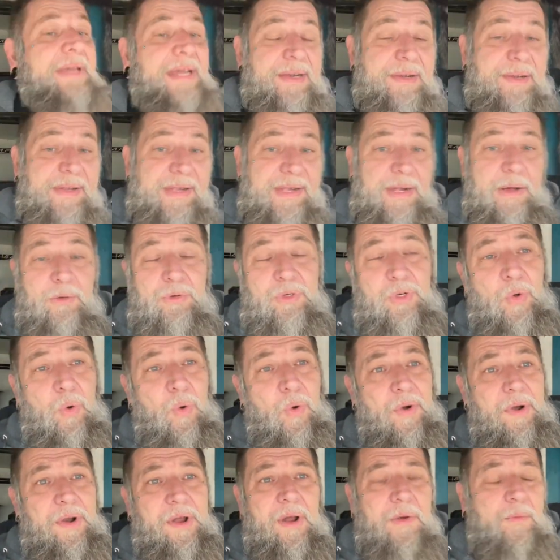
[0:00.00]
getting so
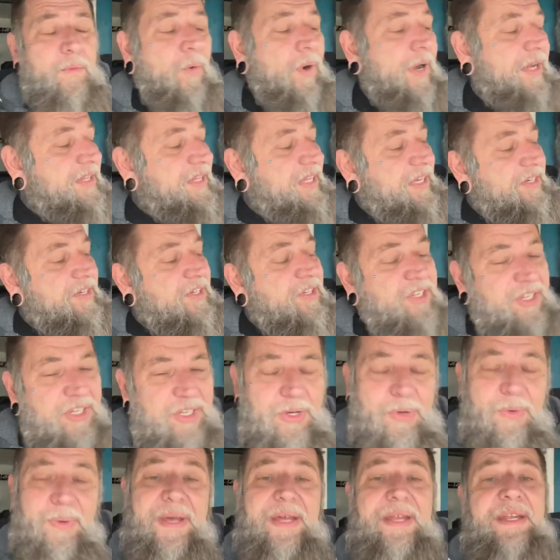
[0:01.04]
torn on what to
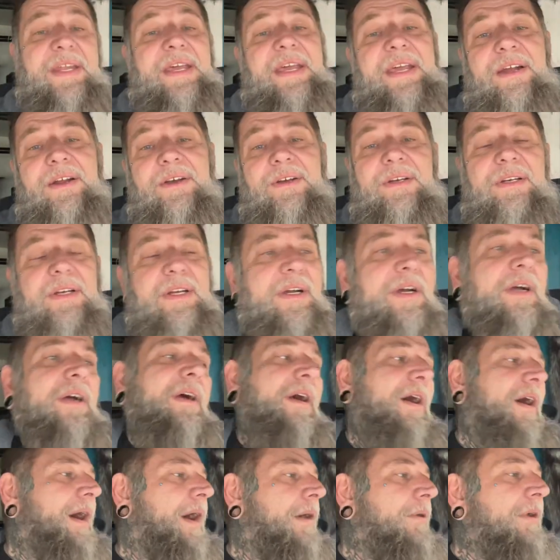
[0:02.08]
do in here.
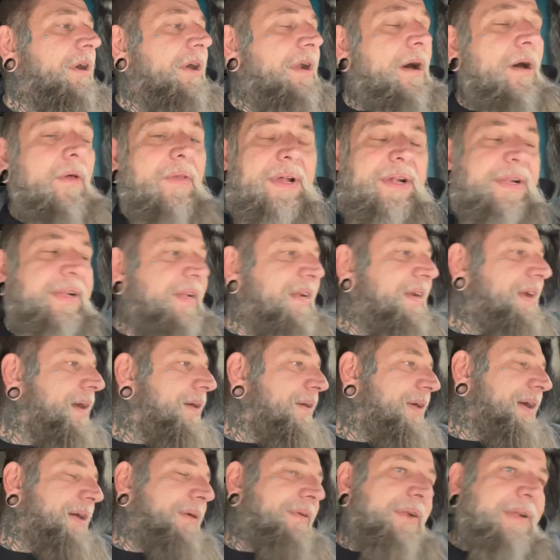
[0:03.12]
I run all these
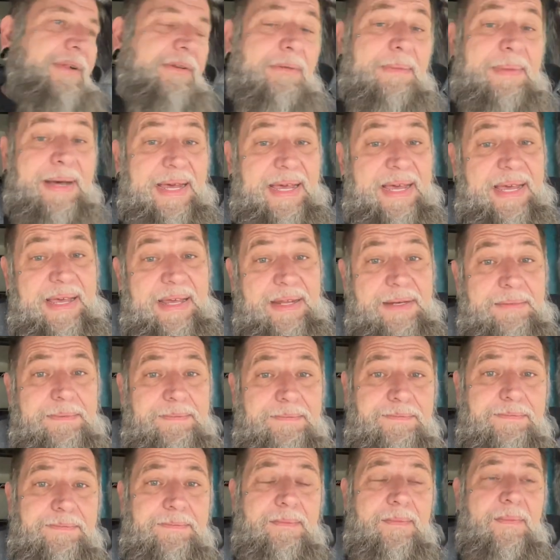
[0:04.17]
scenarios through my head.
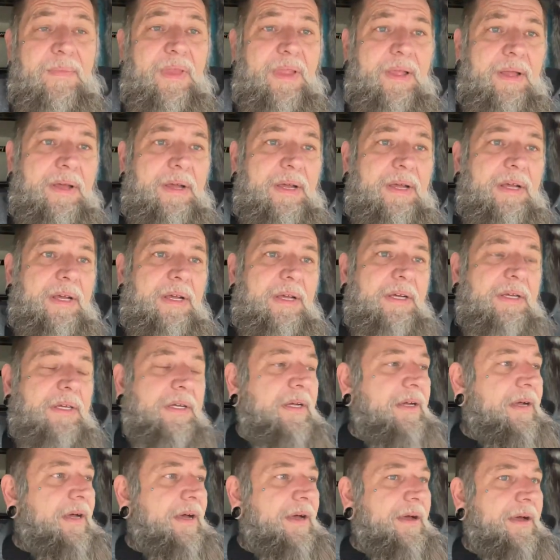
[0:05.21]

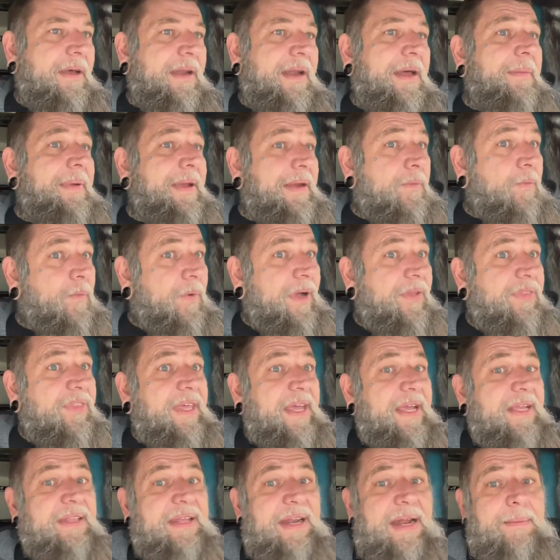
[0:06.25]
And, I mean, one
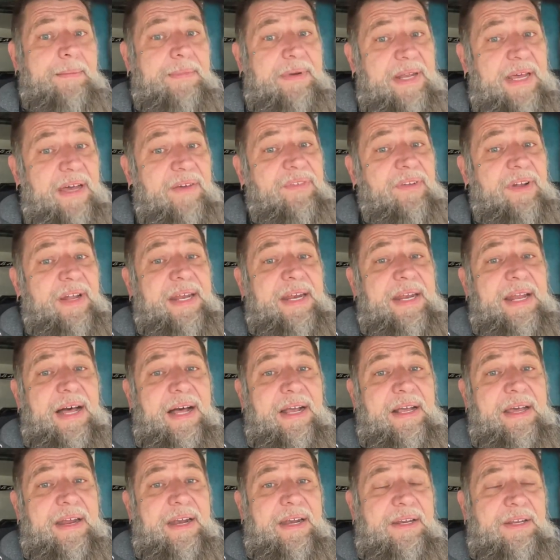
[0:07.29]
thing that I'm definitely
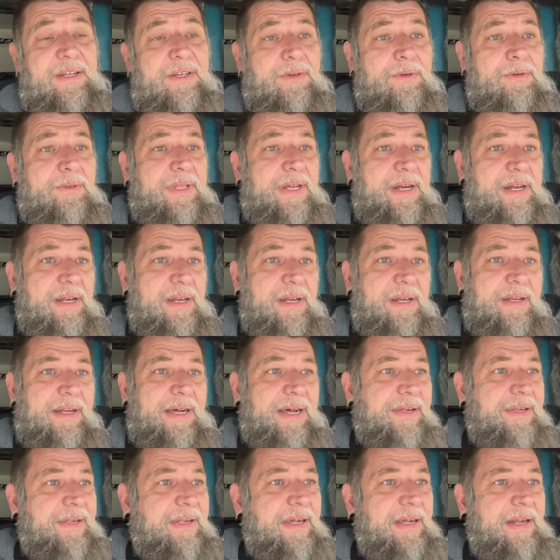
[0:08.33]
not going to do that
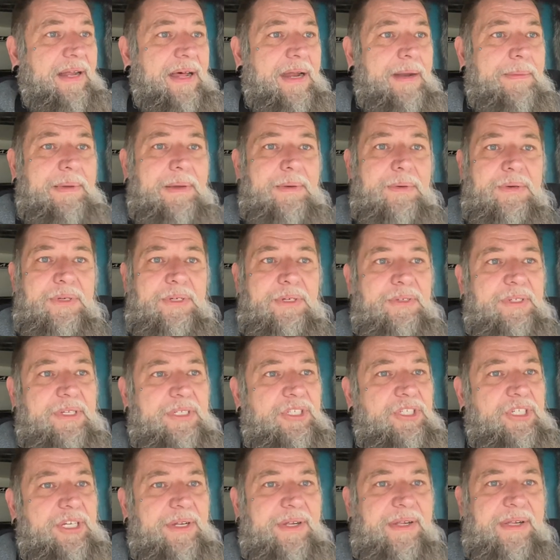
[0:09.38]
I see a lot of people do
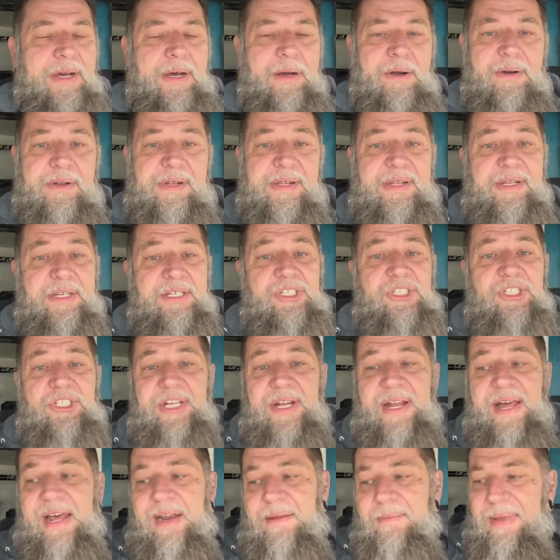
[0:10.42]
that just irks the
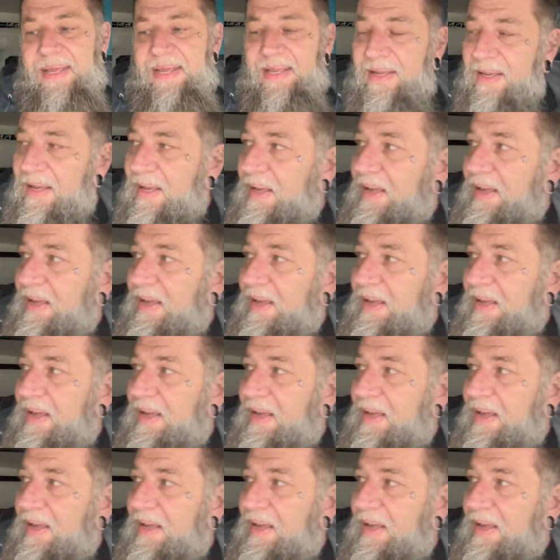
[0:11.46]
shit out of me